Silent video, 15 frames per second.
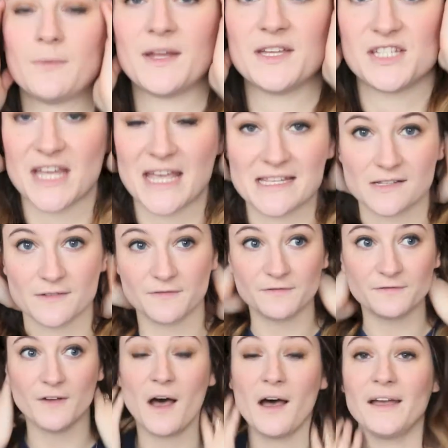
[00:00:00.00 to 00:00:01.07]
which is
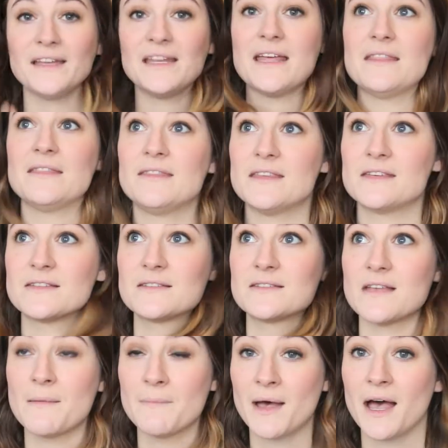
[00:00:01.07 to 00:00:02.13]
fine in the
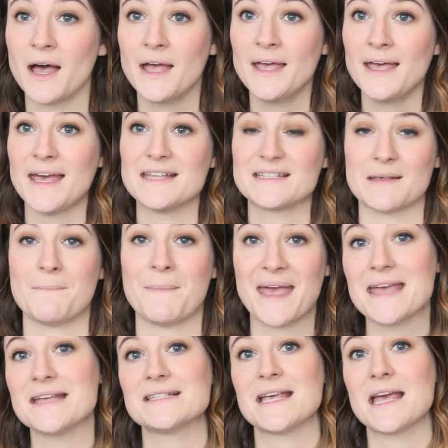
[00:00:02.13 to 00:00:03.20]
summer. It's
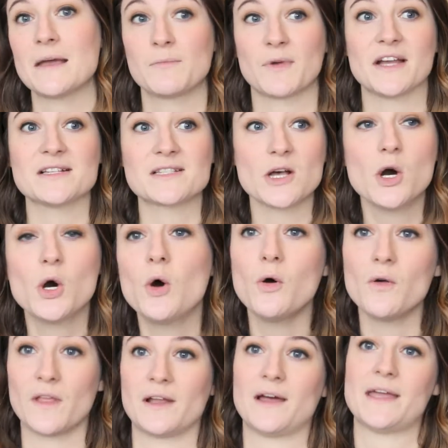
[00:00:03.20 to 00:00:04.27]
amazing, brings
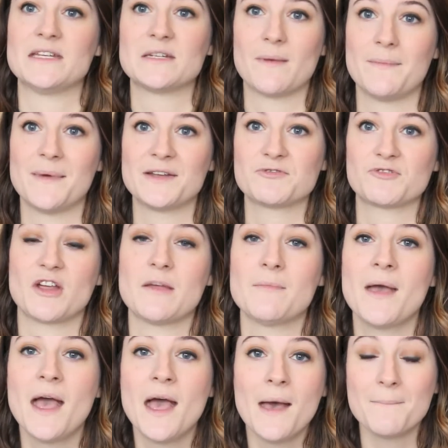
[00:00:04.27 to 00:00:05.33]
all the light into my
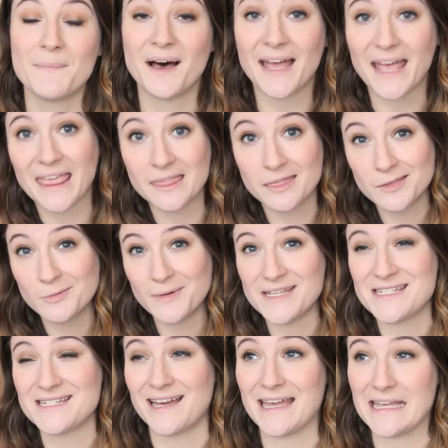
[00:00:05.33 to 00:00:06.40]
bedroom, but in the
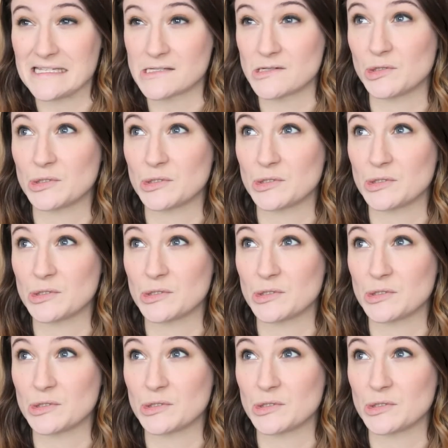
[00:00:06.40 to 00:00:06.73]
winter it's